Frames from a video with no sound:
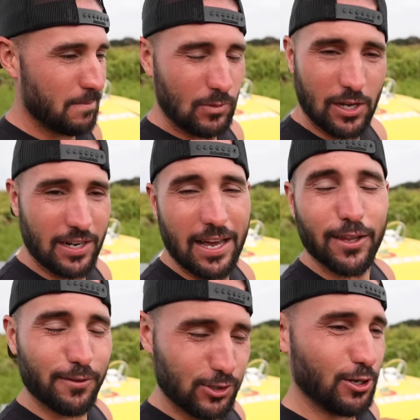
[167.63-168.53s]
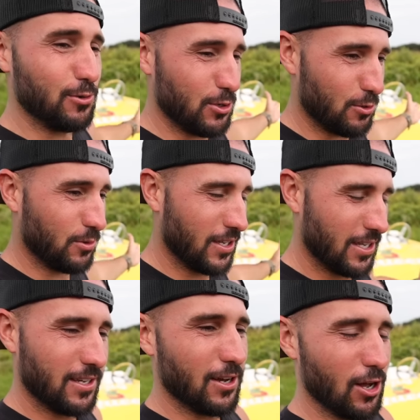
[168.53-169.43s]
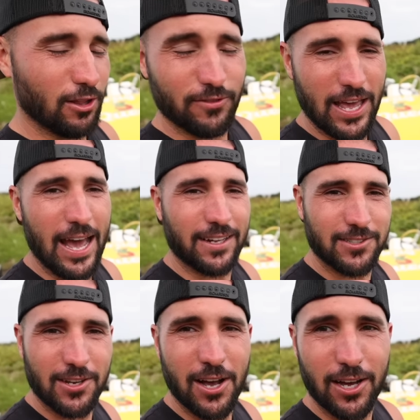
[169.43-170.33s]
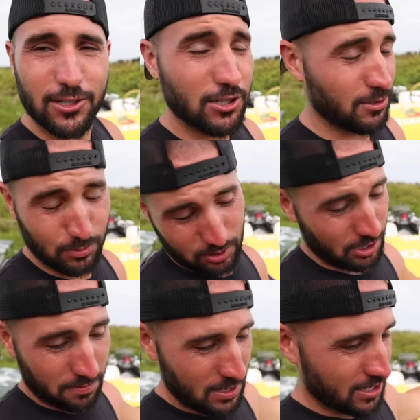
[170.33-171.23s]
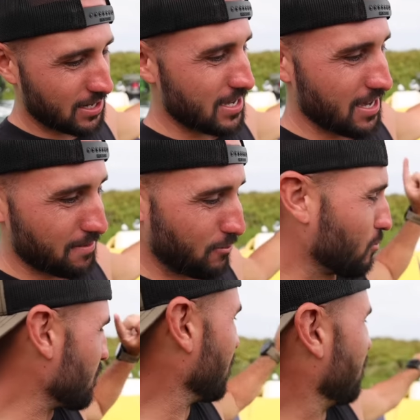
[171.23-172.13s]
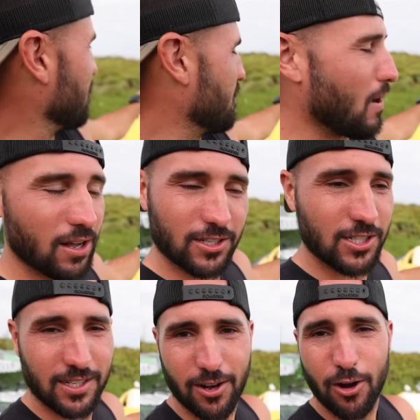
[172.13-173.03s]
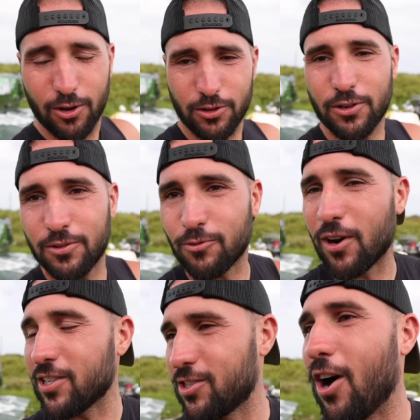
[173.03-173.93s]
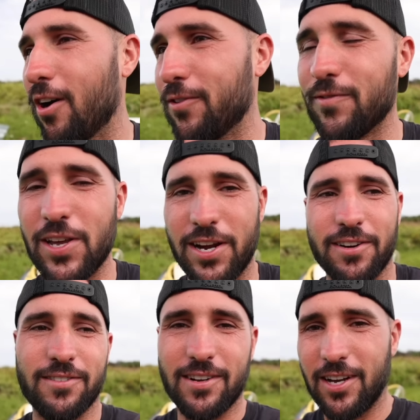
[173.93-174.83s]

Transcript: now that I've shown you all of that, just give me a DM. We will be polishing all the rust off of there